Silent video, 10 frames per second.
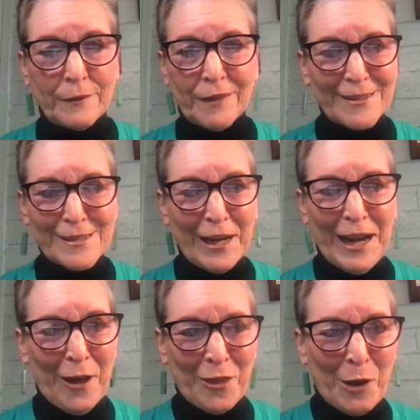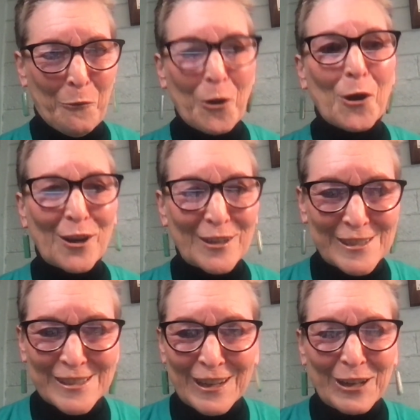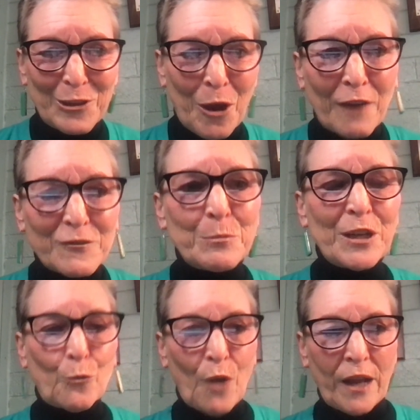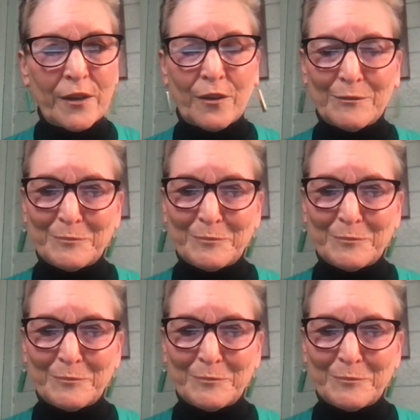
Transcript: That's not how that works. You have to be a writer.